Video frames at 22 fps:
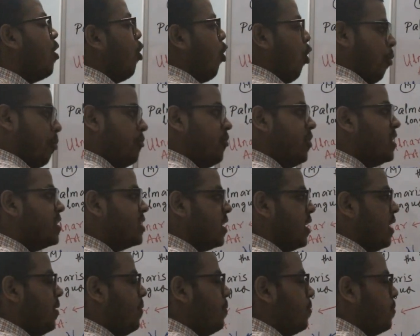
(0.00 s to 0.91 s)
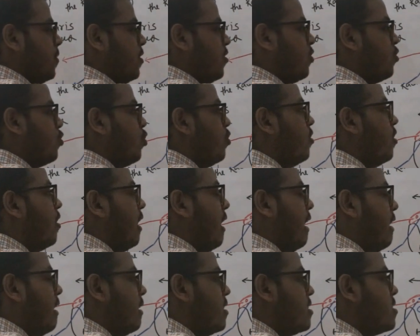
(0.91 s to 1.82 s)
obviously this is on the
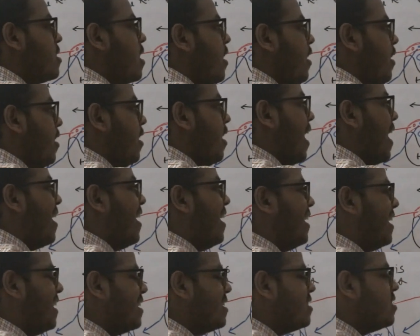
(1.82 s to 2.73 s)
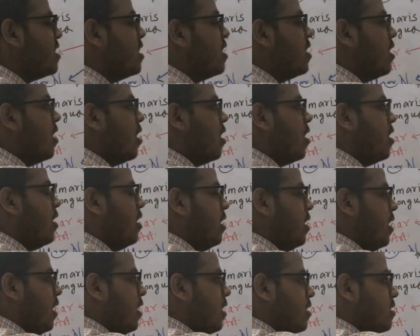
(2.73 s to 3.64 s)
radial side and it is
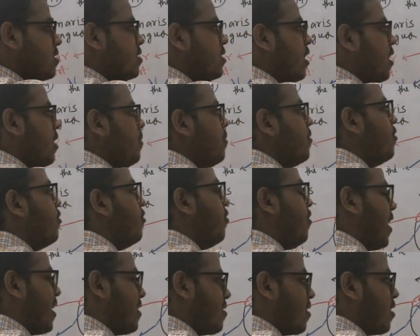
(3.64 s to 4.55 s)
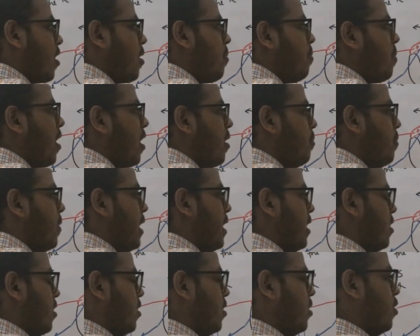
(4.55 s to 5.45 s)
the flexor
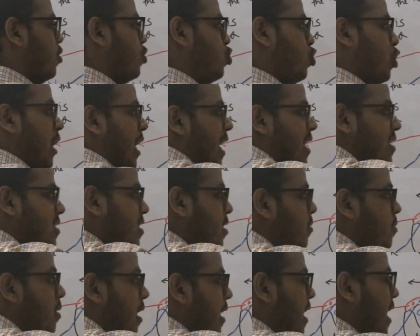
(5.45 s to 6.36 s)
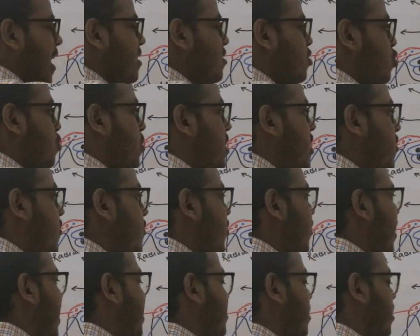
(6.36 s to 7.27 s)
compartment, so it has to be the
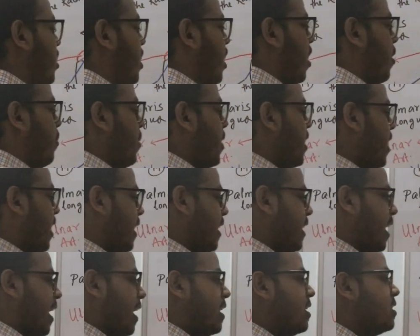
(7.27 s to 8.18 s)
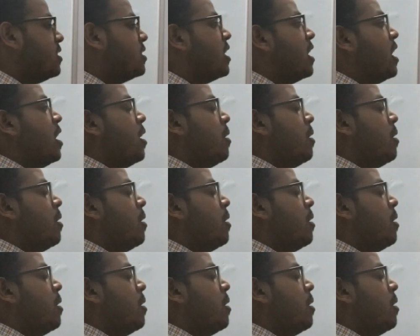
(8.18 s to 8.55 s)
flexor carpi radialis